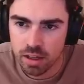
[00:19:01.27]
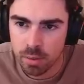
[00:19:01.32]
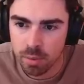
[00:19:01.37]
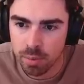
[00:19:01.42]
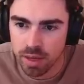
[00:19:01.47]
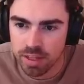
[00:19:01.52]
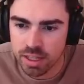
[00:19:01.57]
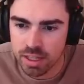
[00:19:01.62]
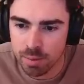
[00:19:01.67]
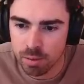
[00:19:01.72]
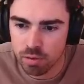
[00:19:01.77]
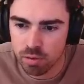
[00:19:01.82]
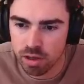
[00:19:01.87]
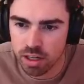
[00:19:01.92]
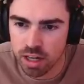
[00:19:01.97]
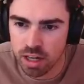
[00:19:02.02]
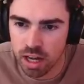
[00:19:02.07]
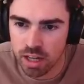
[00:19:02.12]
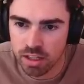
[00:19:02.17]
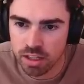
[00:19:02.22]
Picks up the
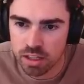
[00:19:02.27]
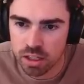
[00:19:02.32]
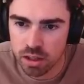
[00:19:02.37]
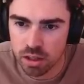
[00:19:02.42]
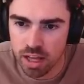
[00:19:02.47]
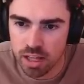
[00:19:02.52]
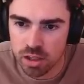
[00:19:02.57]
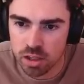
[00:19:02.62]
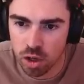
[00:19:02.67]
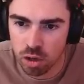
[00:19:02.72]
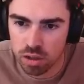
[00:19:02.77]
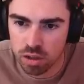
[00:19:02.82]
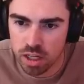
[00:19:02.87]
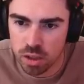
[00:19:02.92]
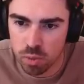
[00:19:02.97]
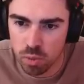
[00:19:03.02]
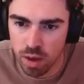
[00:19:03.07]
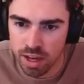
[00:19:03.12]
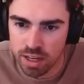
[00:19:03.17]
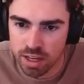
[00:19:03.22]
Rakan. Still has ult. He's
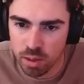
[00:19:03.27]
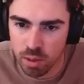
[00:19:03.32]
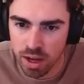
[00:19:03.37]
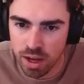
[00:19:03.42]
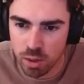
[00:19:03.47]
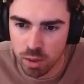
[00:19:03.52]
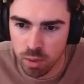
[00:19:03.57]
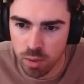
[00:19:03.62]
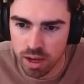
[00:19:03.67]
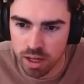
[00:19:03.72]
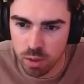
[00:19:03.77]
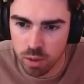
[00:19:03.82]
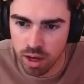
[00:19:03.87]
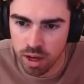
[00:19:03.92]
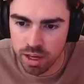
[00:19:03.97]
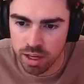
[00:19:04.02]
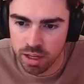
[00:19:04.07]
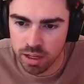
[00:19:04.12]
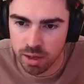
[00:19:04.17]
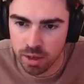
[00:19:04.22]

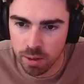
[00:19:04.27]
waiting.